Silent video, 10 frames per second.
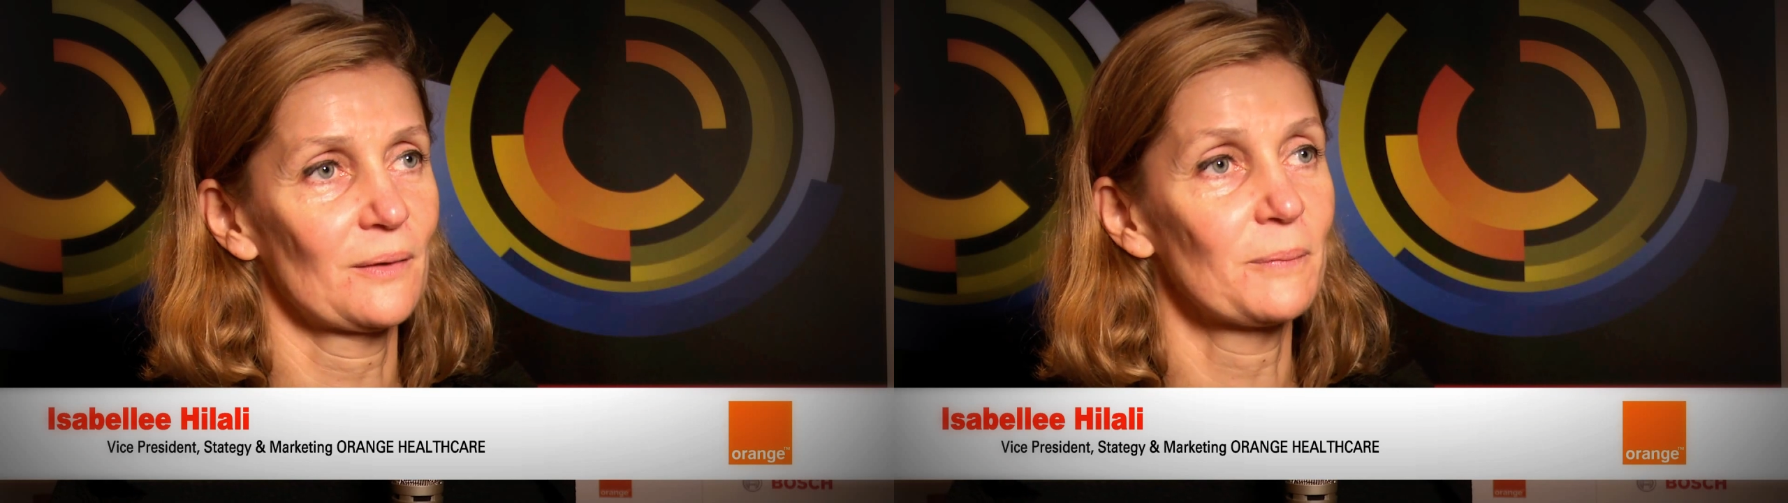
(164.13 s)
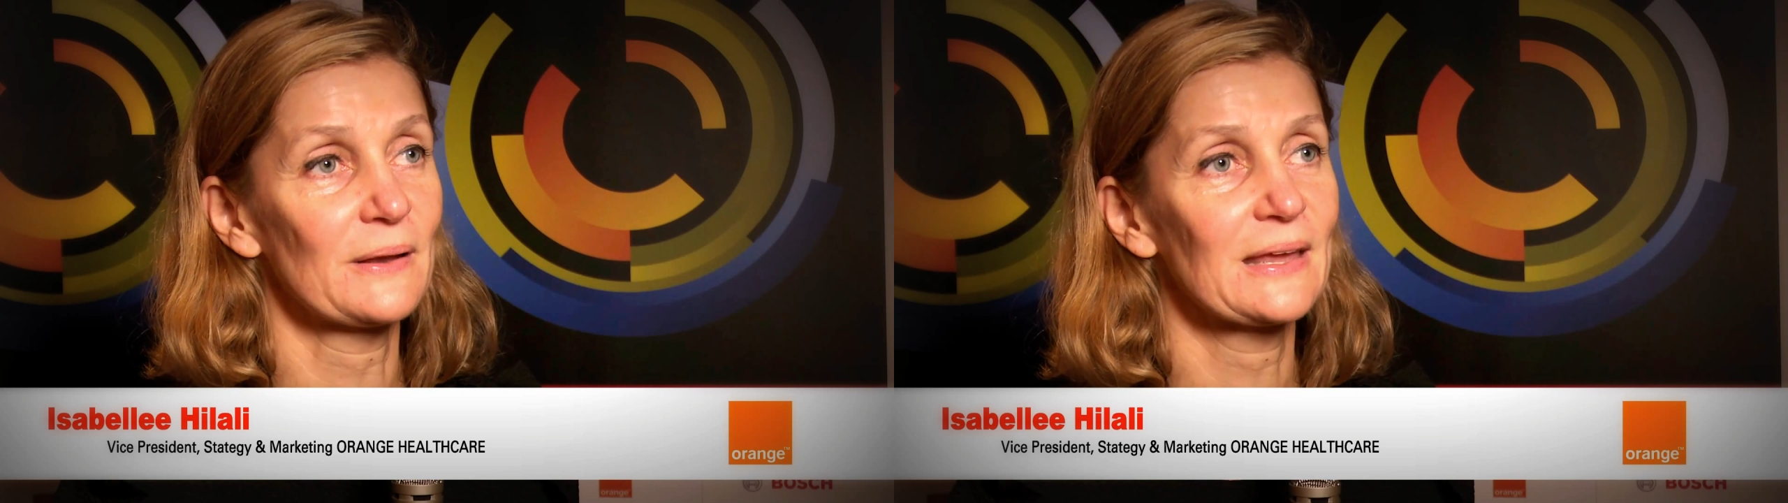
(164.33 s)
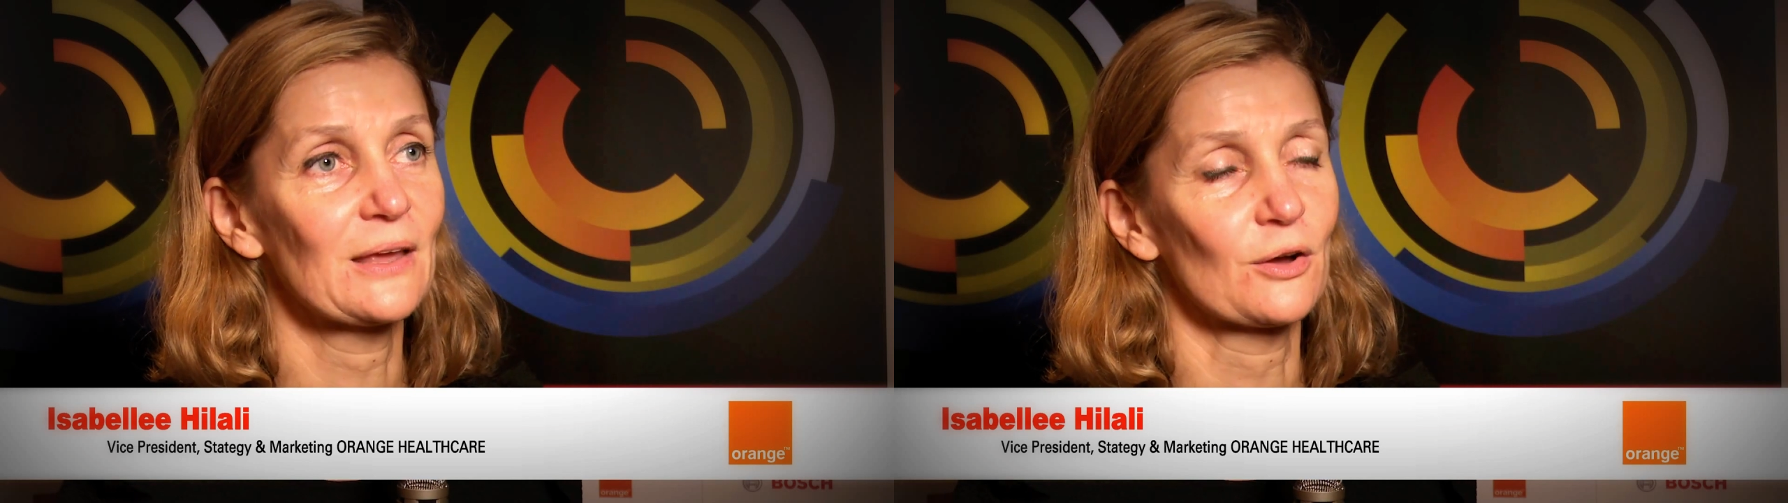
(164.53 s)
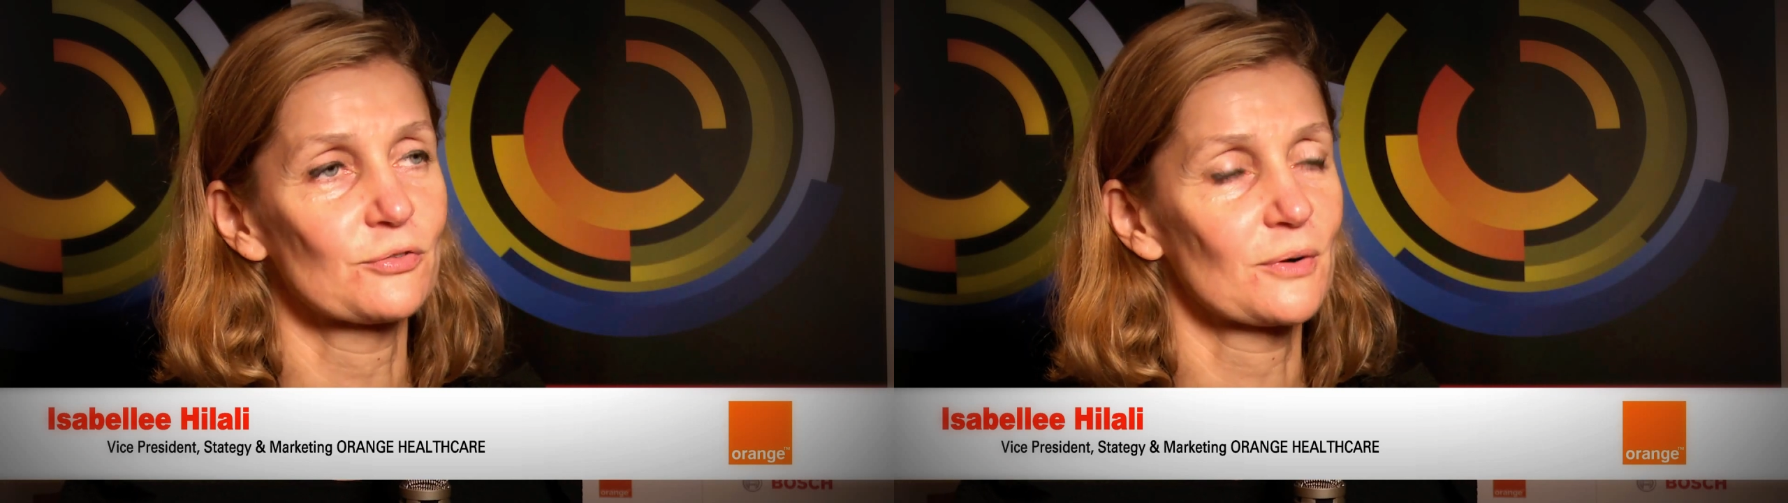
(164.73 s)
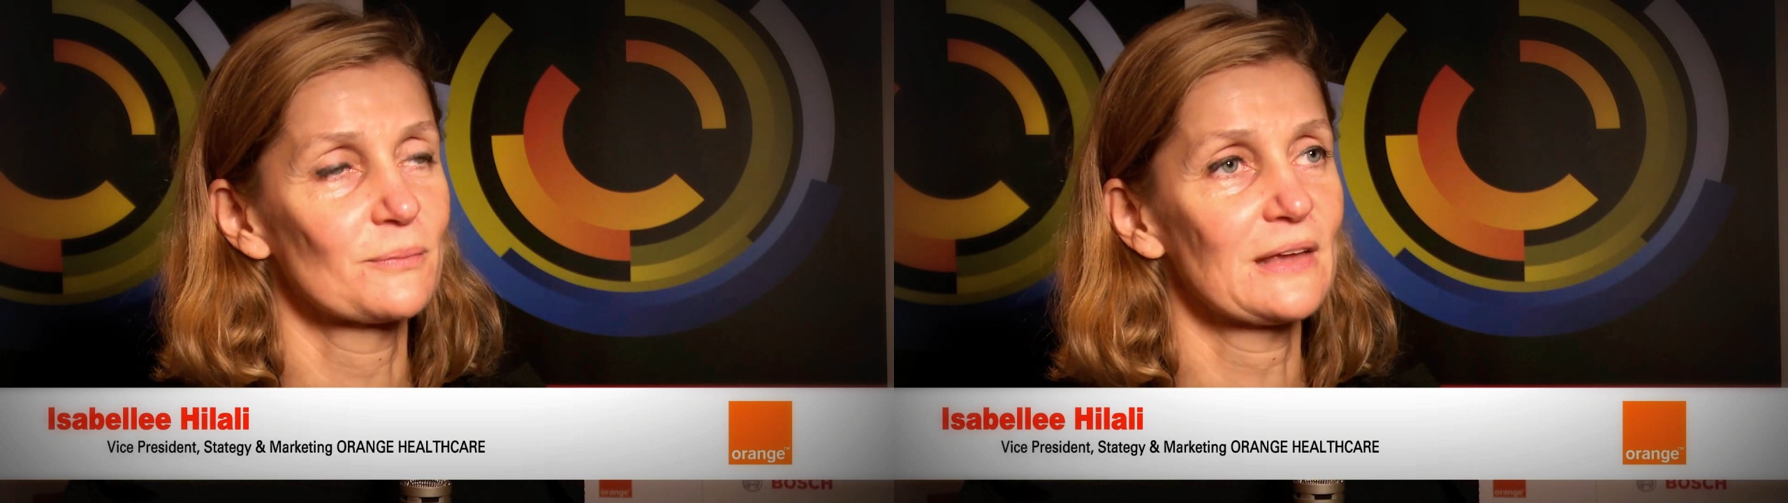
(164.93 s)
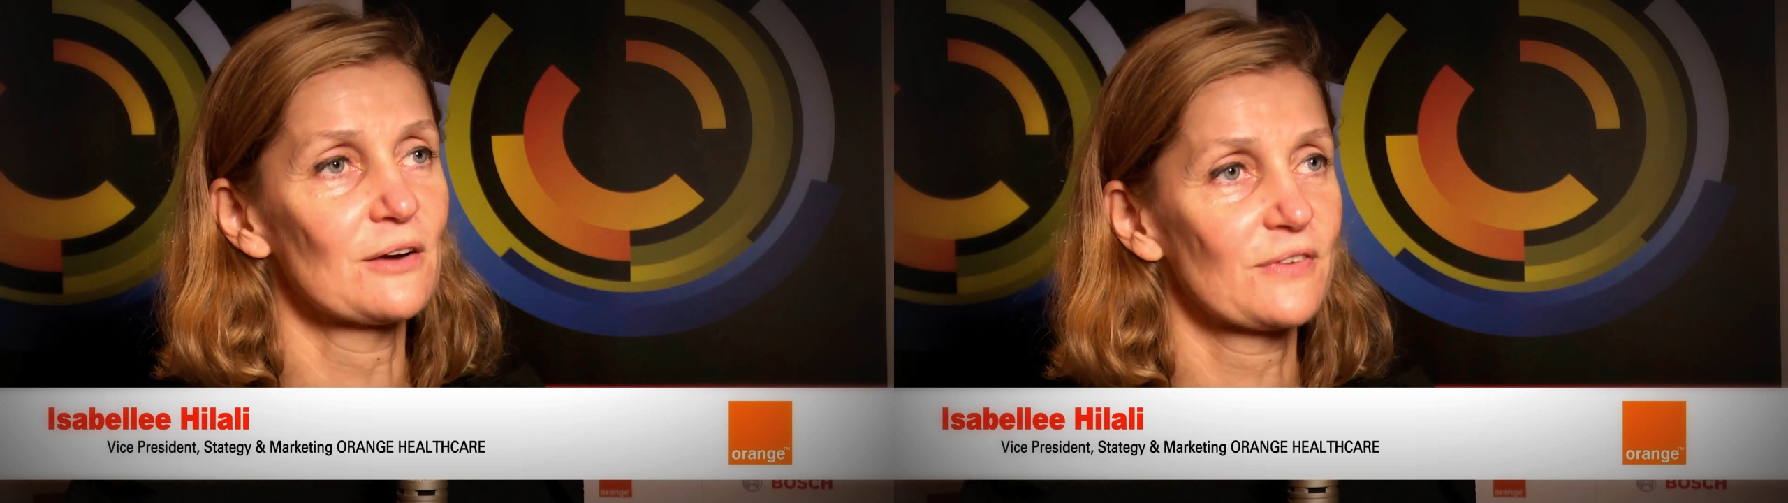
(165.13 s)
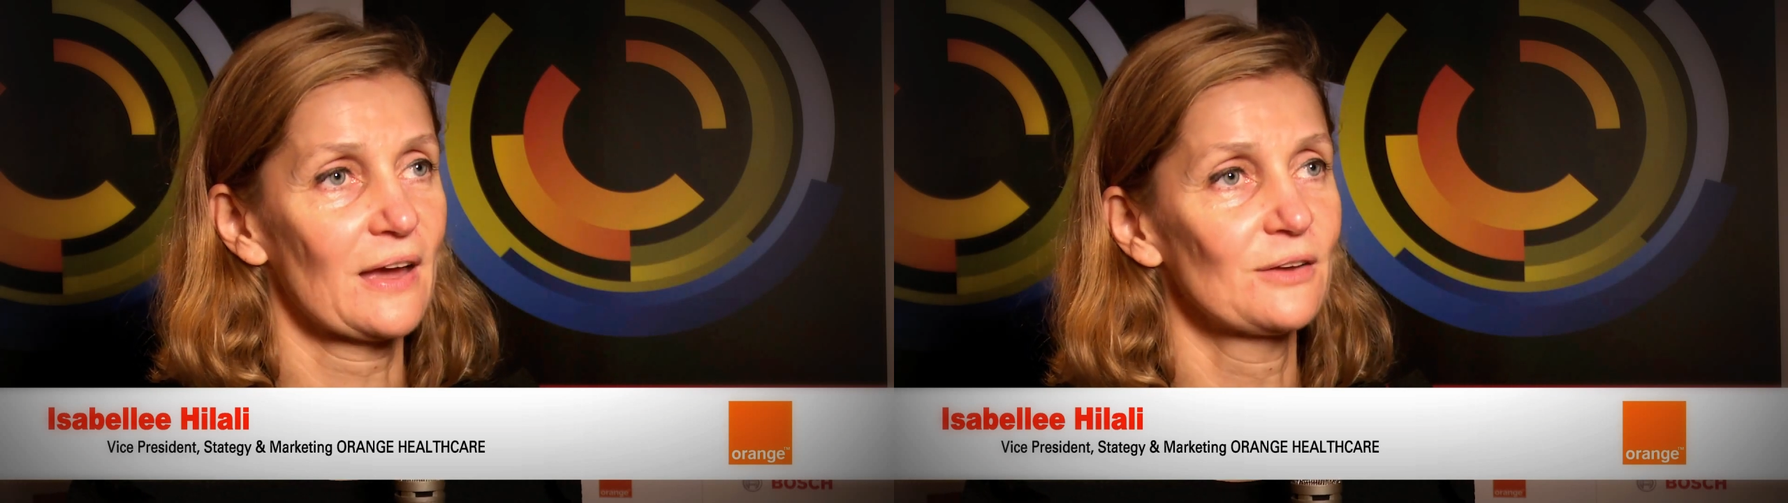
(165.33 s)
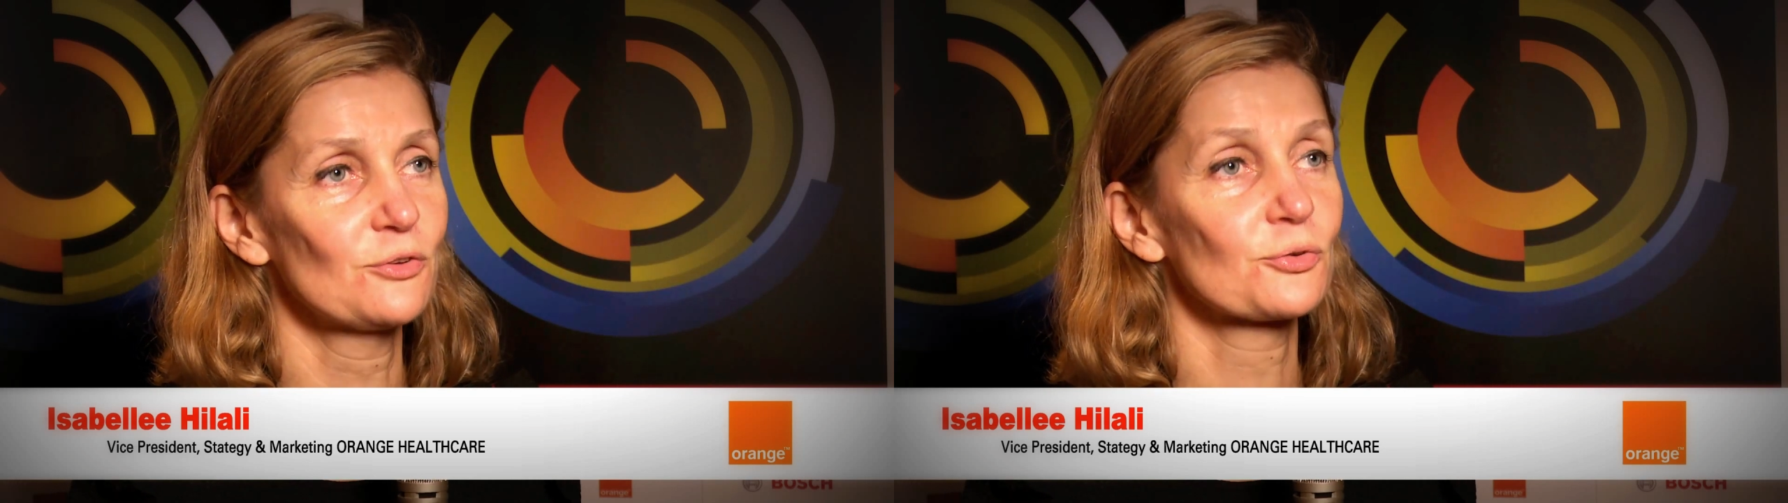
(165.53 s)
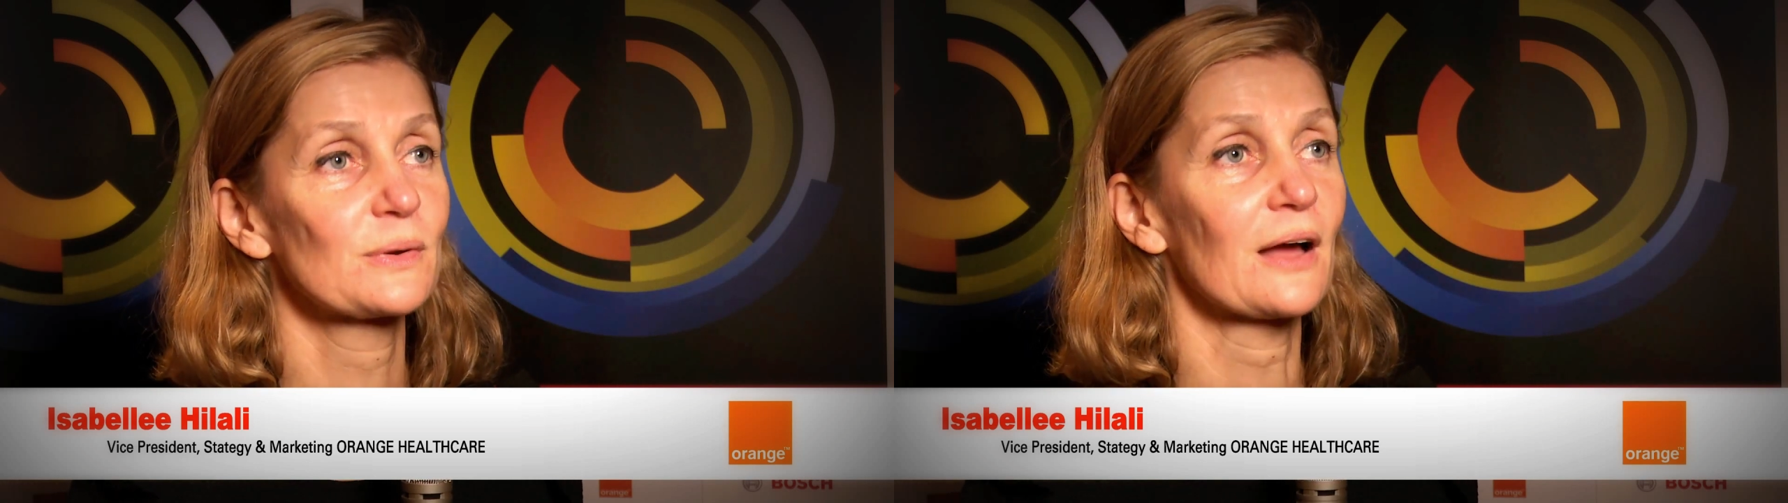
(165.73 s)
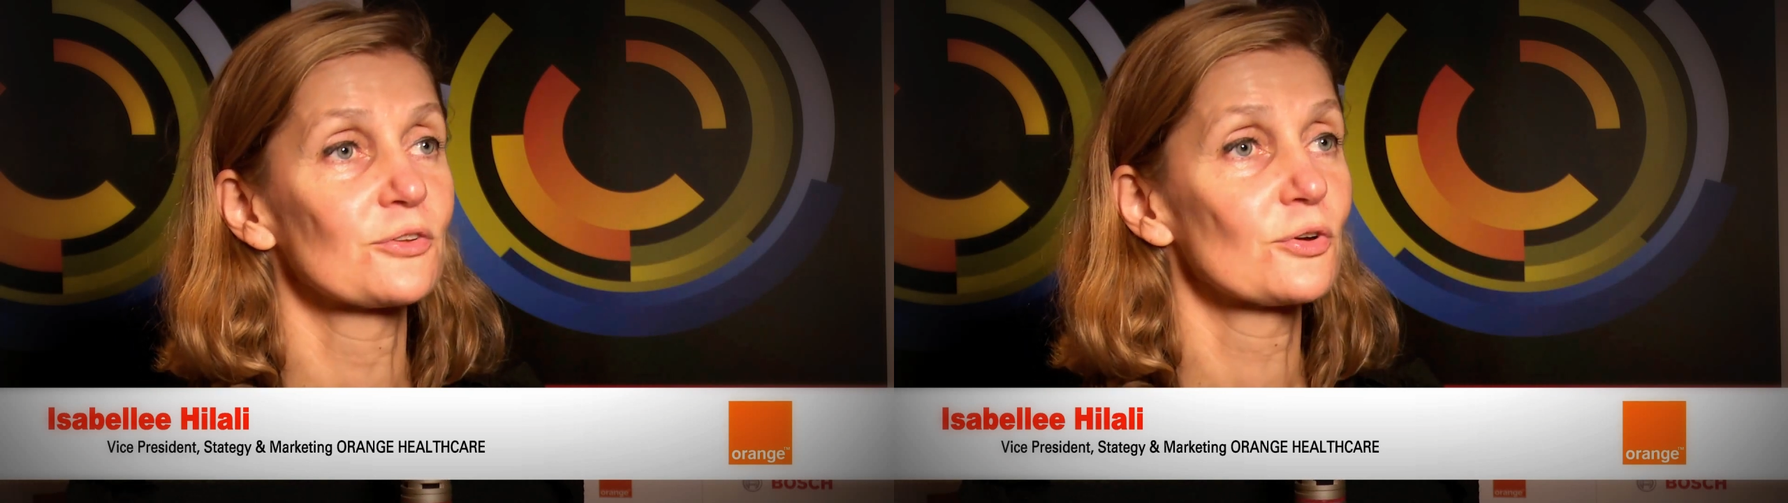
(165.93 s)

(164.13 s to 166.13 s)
player from the healthcare industry are